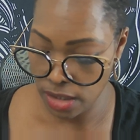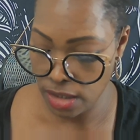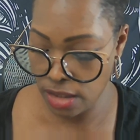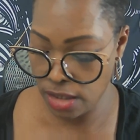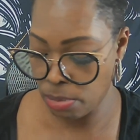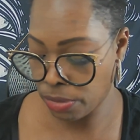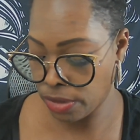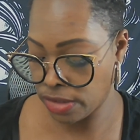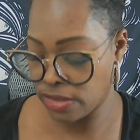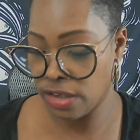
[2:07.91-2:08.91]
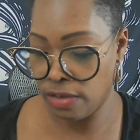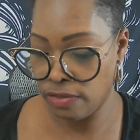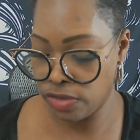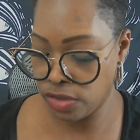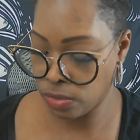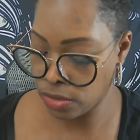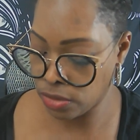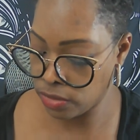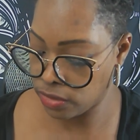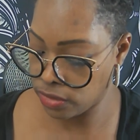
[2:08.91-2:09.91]
the Prince of
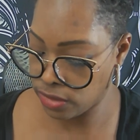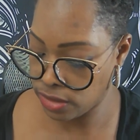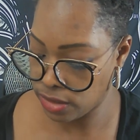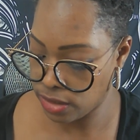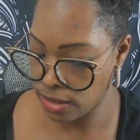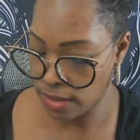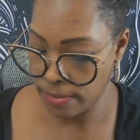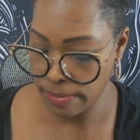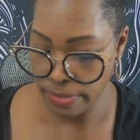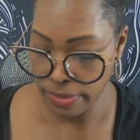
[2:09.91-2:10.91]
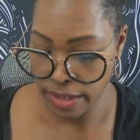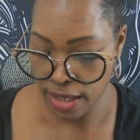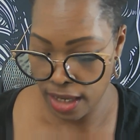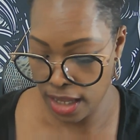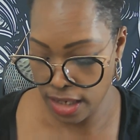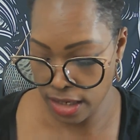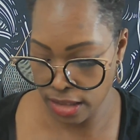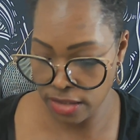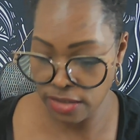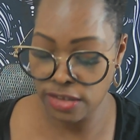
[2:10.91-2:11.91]
Swords, and
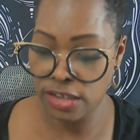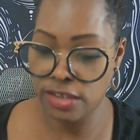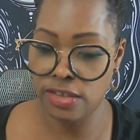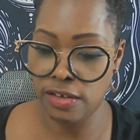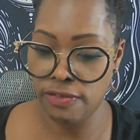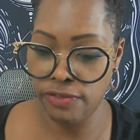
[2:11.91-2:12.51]
the Six of